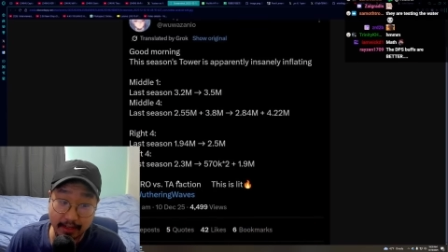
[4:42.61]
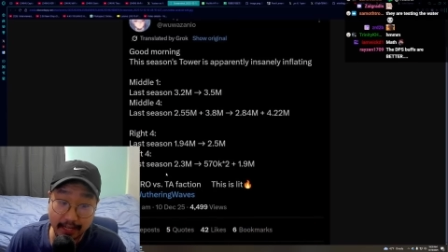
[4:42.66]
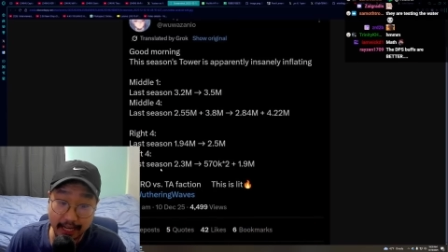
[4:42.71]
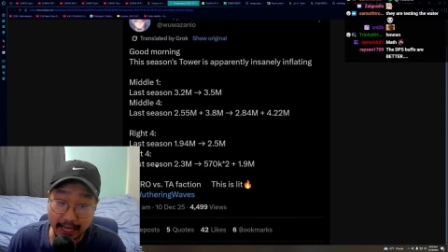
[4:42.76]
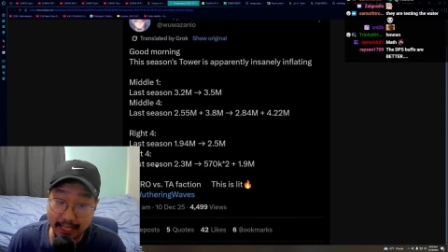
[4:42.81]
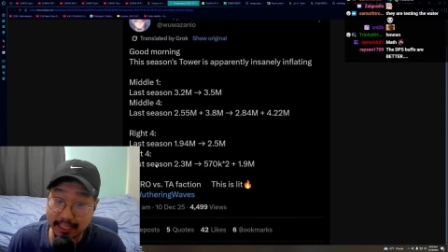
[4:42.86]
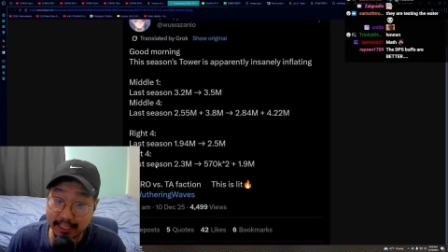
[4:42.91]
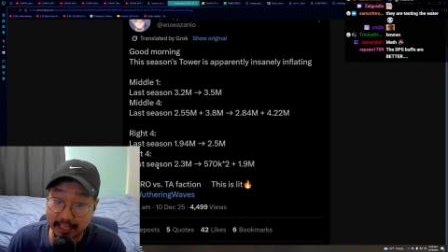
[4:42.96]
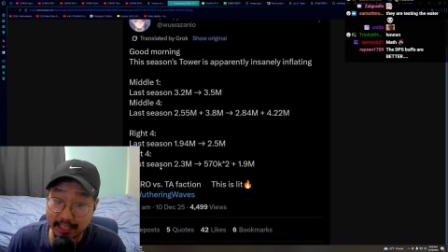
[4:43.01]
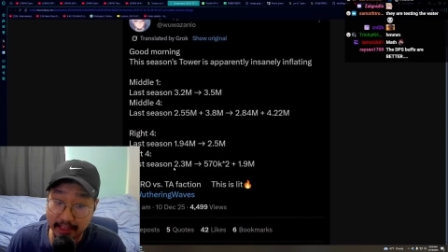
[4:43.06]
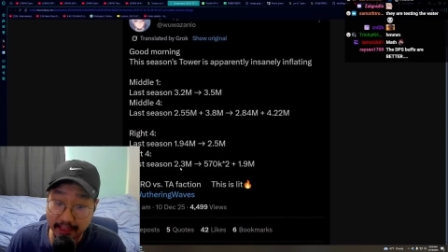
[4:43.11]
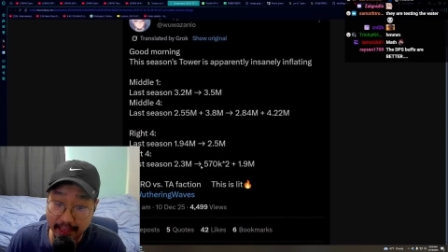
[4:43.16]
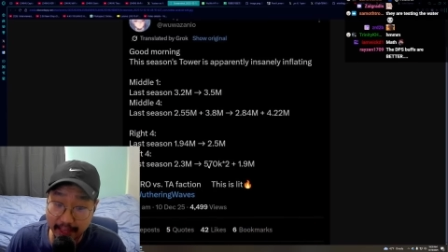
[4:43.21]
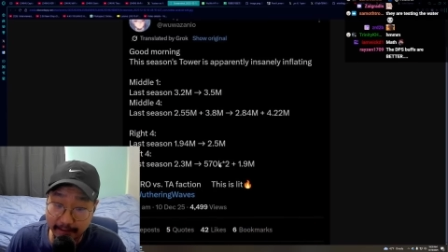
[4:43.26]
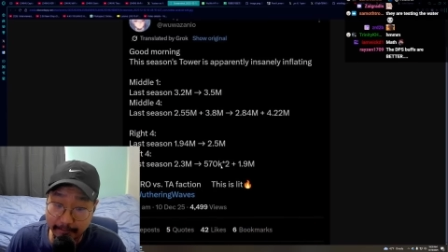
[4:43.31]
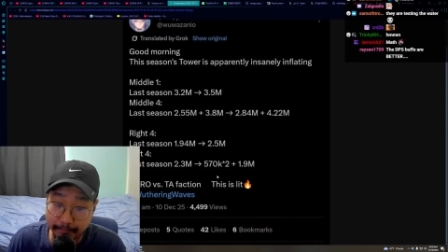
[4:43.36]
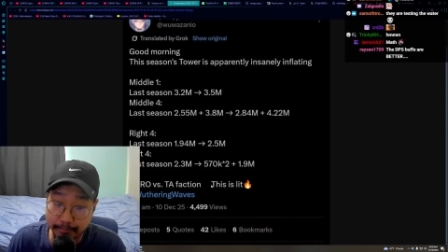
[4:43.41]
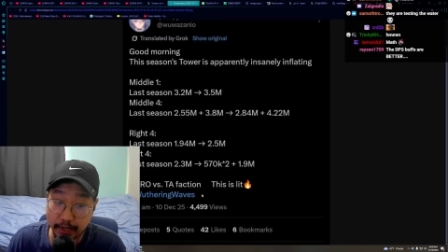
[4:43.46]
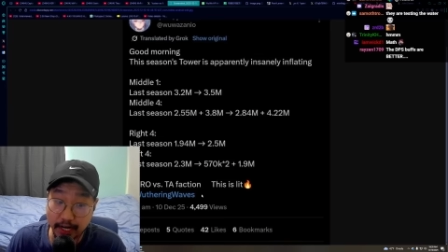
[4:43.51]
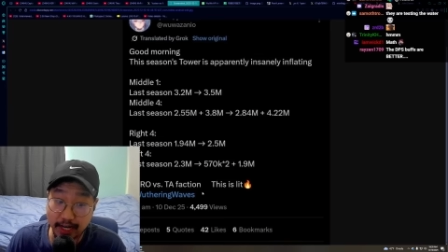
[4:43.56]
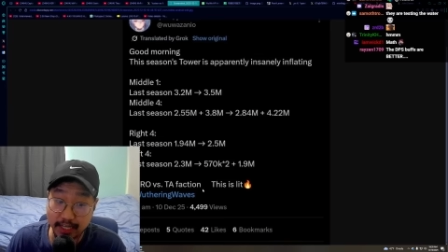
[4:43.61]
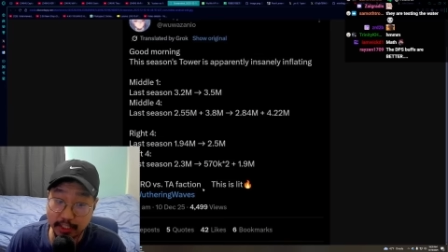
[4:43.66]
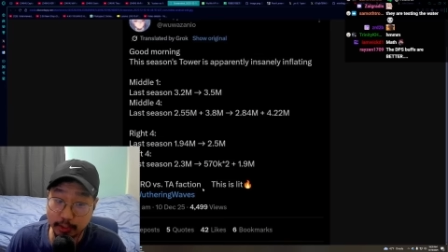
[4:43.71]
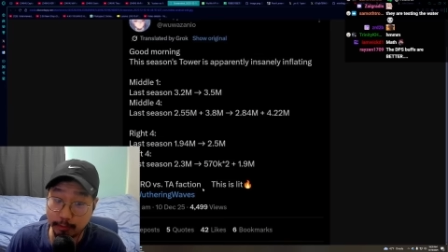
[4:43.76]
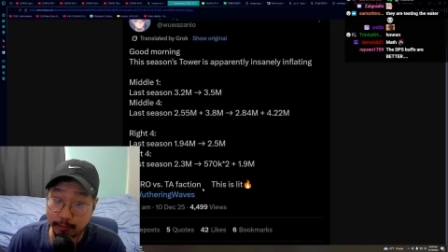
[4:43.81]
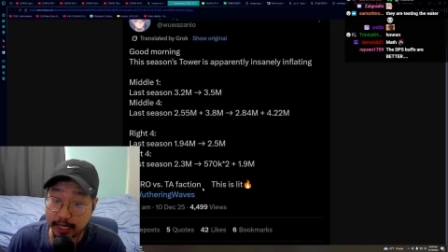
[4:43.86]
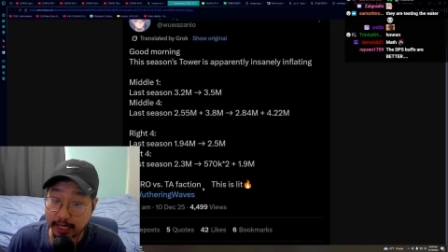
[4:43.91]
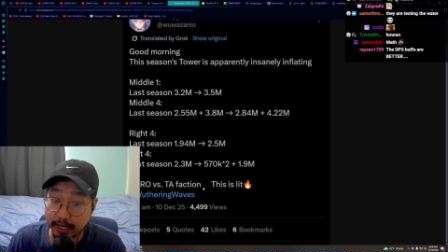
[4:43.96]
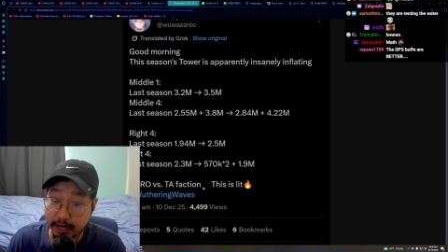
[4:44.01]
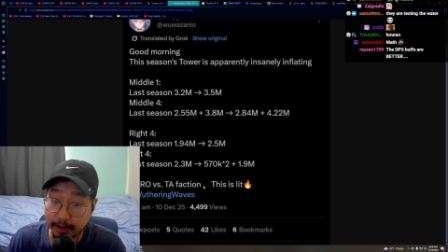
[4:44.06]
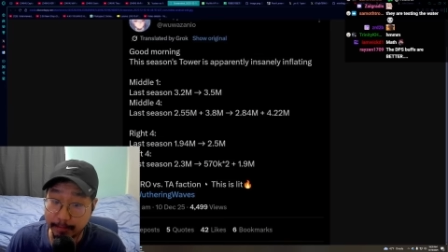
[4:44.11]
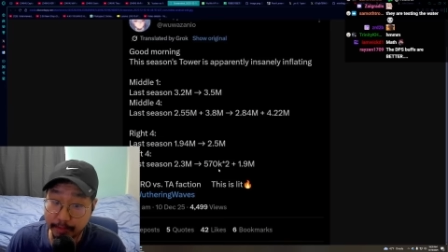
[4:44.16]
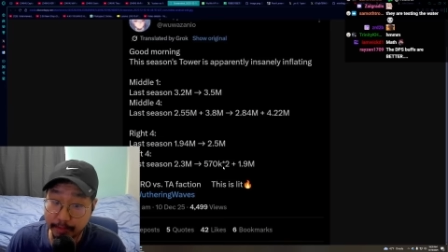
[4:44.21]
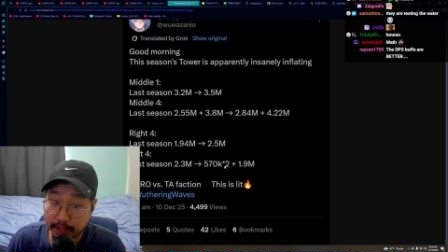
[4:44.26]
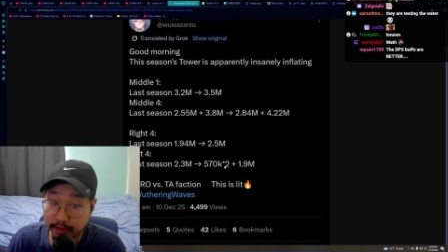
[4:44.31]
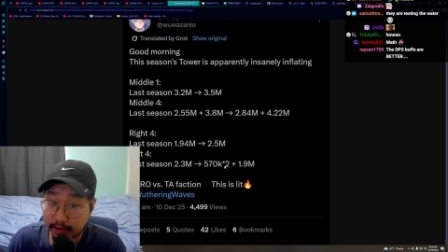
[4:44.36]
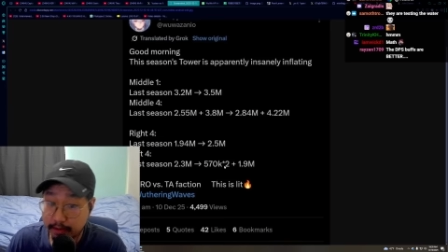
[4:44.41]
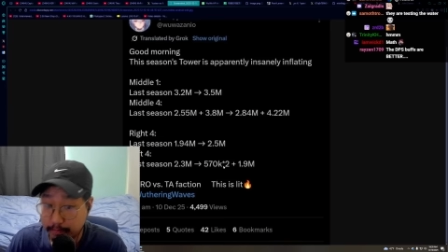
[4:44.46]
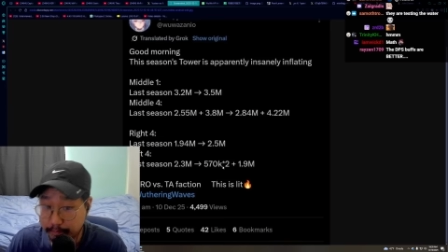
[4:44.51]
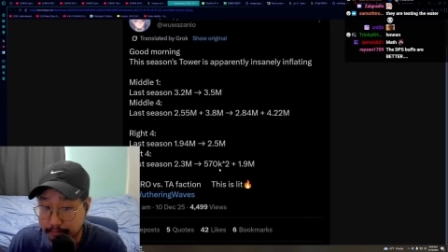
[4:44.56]
And then the left boss went up
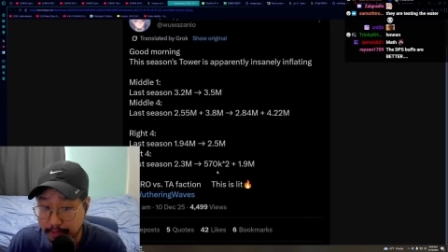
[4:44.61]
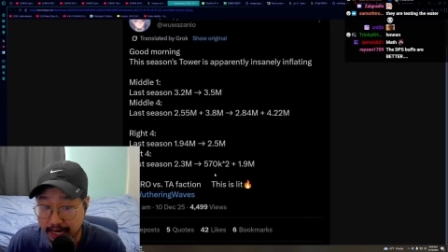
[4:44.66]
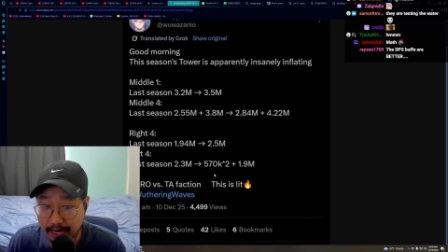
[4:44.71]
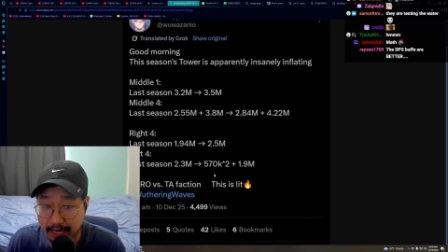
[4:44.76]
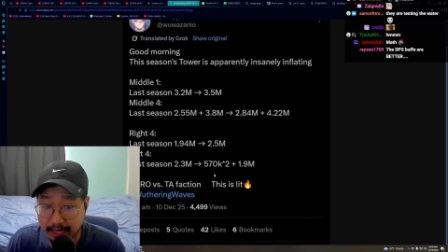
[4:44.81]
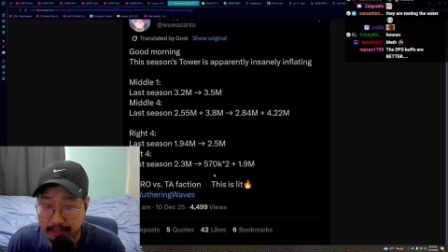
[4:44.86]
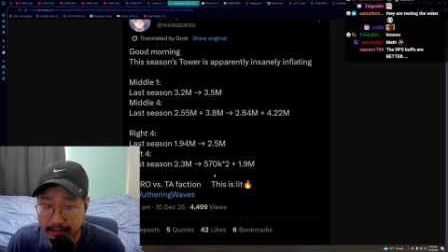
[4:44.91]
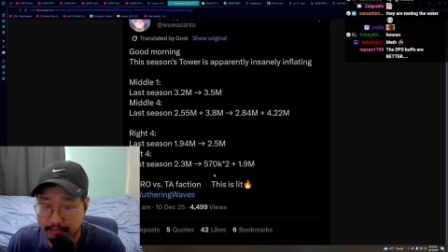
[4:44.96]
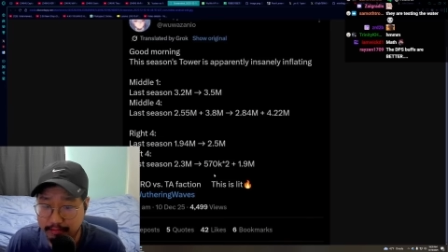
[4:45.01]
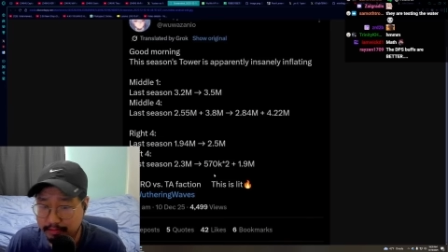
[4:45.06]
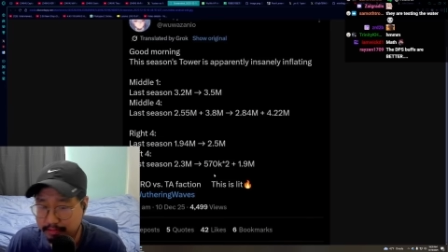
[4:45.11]
by,